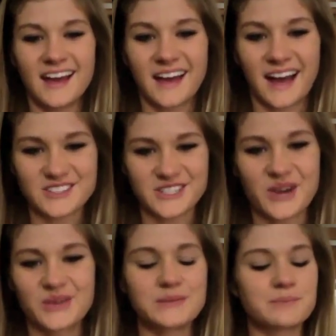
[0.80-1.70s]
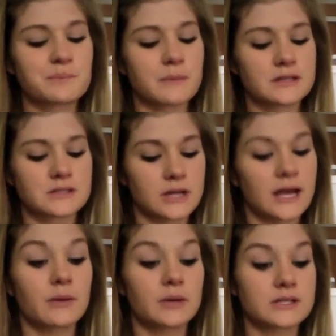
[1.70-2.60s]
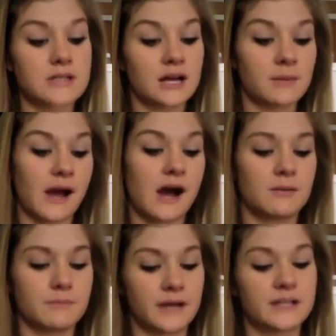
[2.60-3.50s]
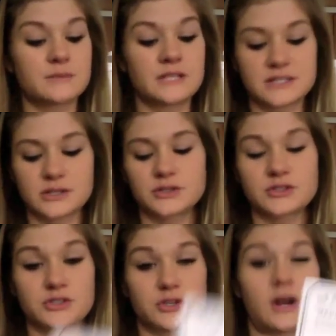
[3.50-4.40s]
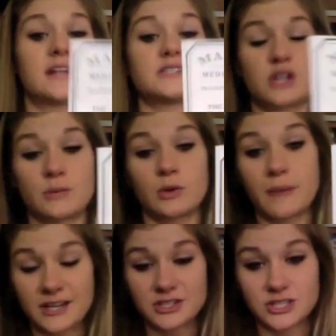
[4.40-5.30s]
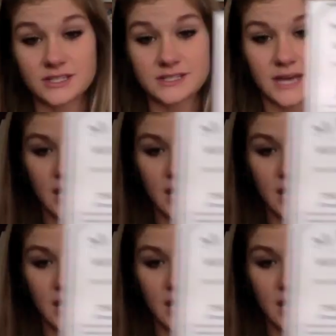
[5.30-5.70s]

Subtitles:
How's it going? So today I want to talk about Mary's Medicinals transdermal patches.